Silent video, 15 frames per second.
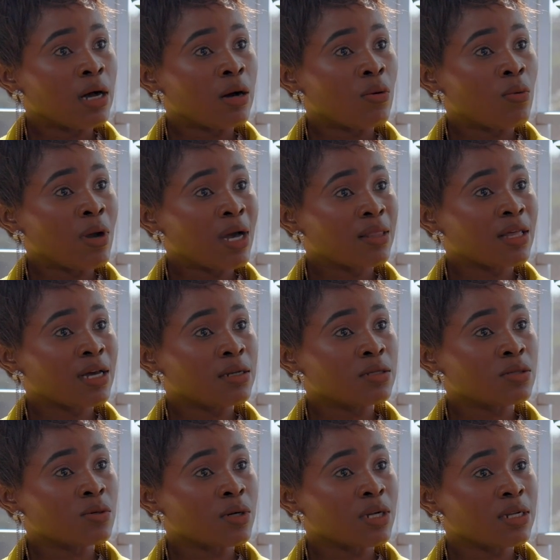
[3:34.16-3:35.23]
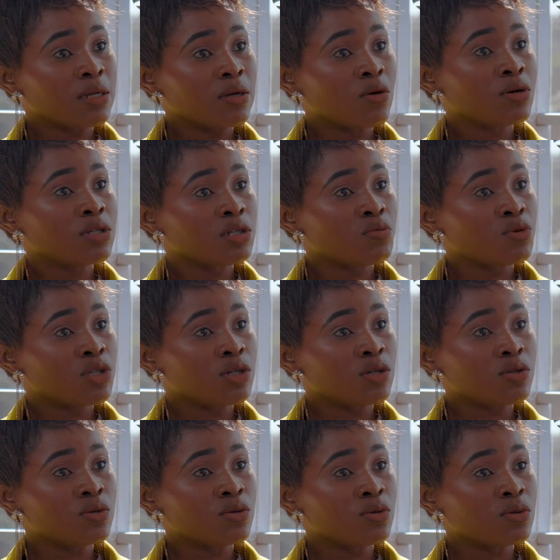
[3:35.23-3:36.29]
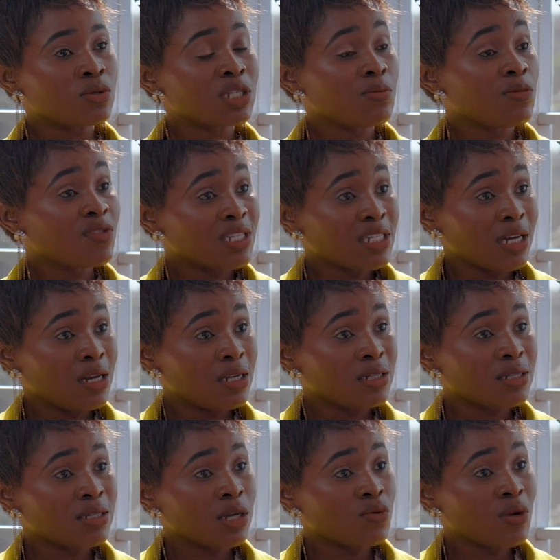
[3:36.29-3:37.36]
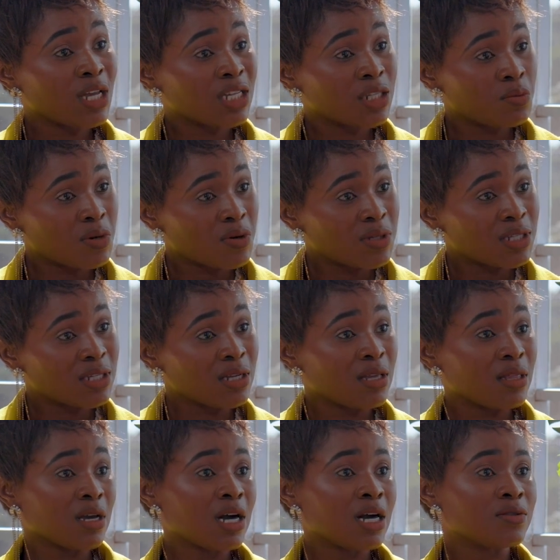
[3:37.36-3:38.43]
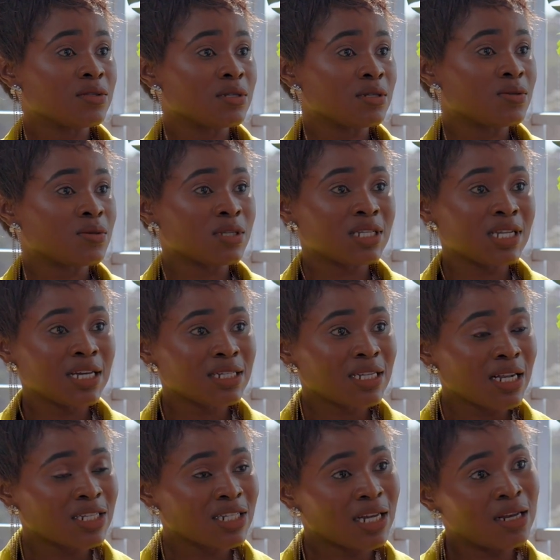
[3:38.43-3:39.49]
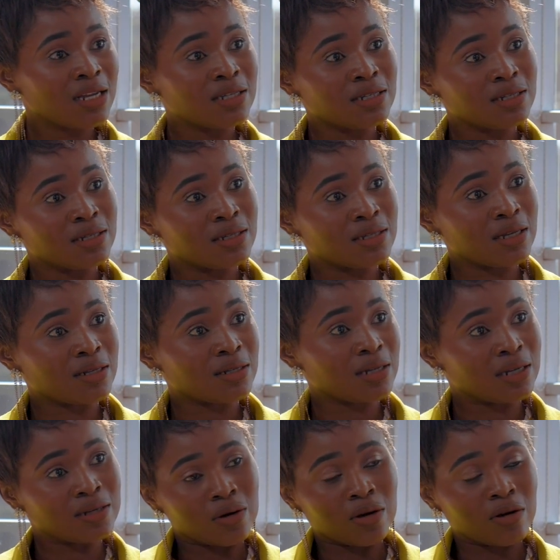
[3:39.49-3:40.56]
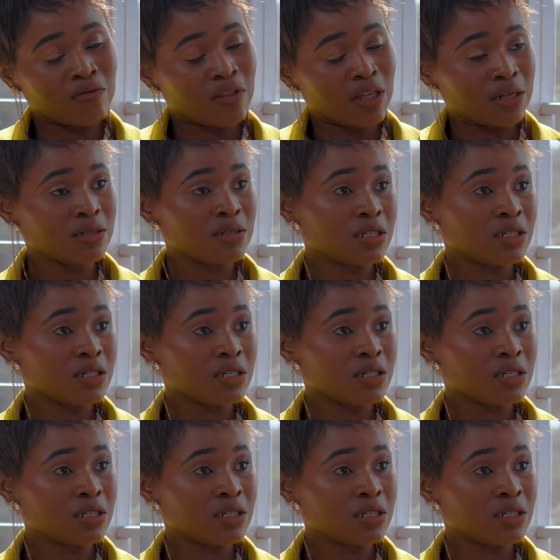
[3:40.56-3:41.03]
work that is already contributing to some of the challenges that we're experiencing in the country, societal challenges and all of that.